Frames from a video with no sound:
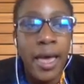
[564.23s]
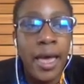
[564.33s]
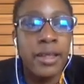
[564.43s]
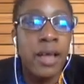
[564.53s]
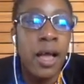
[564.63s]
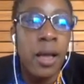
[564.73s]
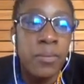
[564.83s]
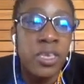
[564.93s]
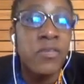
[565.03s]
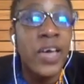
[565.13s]
and
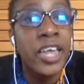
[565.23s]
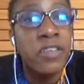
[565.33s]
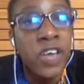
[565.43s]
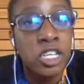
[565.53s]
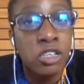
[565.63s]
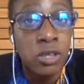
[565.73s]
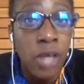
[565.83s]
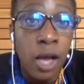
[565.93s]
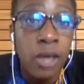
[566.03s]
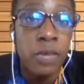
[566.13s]
give advice to
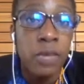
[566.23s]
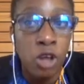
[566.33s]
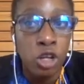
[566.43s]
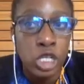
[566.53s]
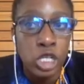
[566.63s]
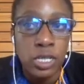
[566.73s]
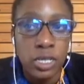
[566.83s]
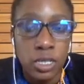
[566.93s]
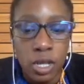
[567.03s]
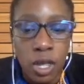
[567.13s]
young immunologists.